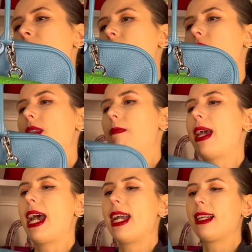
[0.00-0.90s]
to the
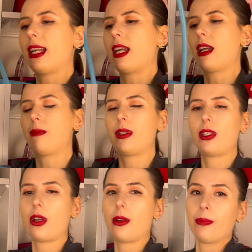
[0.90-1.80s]
bag.
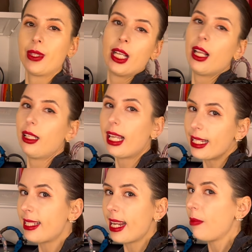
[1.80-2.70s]
So
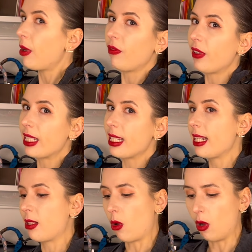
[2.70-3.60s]
let's see what fits in
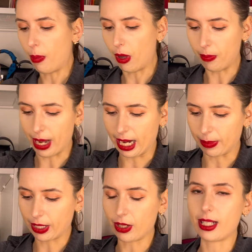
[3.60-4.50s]
this Aupen bag,
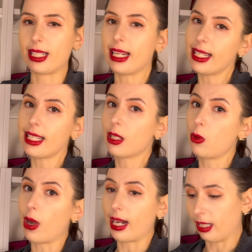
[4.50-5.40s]
because this is a
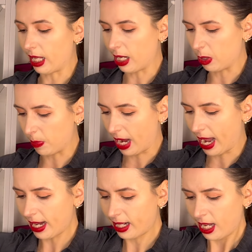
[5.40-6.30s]
quite a large
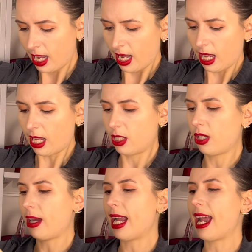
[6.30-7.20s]
bag.
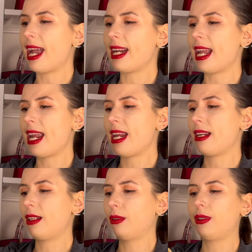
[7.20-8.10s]
So I had
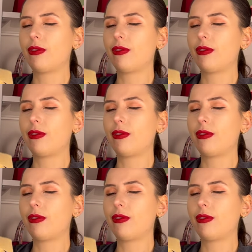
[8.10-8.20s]
a Louis